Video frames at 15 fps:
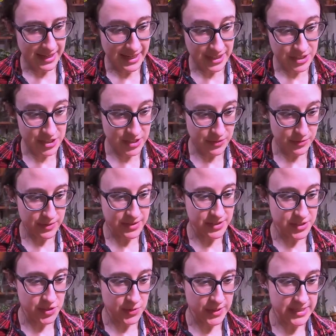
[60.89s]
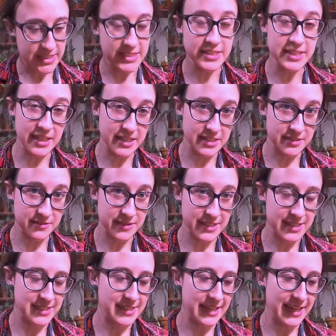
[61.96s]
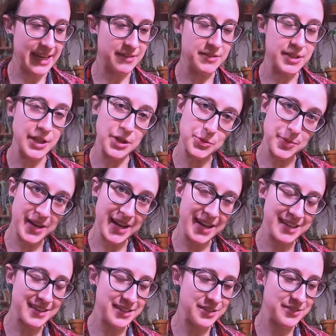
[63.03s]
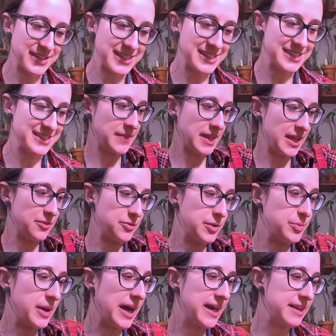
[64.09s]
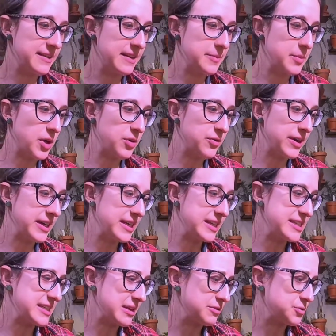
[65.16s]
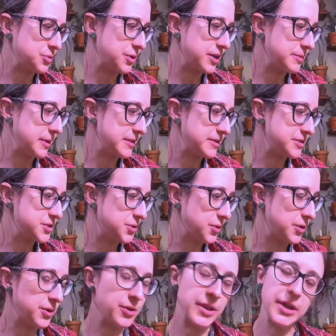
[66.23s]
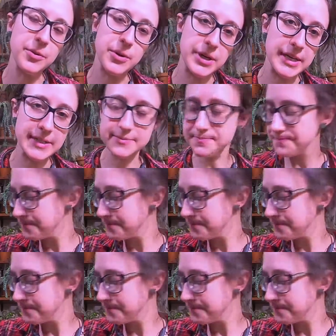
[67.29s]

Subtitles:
actually was twice the size of this. I have another pot of it. I repotted them already because I was worried about the soil they were in.